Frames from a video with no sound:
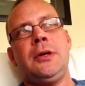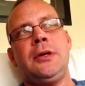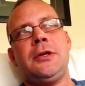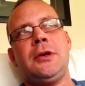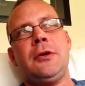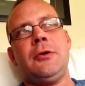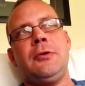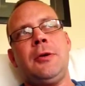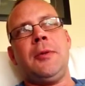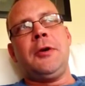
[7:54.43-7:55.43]

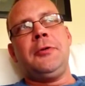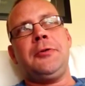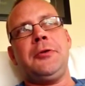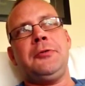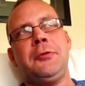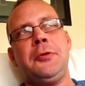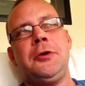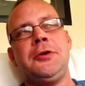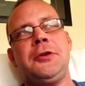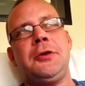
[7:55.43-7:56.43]
So about 3 or 4
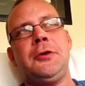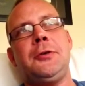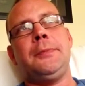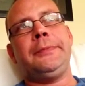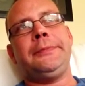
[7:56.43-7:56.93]
years ago,